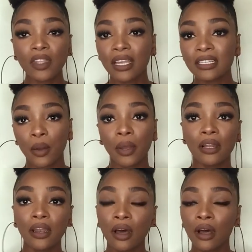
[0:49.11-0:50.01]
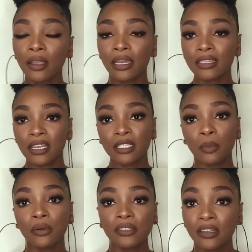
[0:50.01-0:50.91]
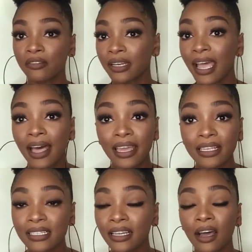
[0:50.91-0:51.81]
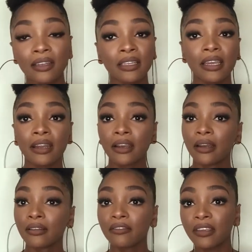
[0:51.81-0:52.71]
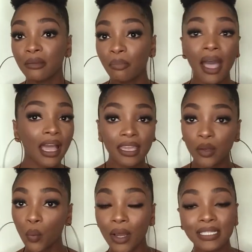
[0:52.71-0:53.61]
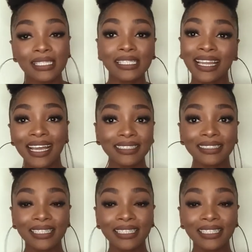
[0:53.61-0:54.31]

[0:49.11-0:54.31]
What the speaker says: as I went along and as I spoke to different guys and gotten their feedback and what's not.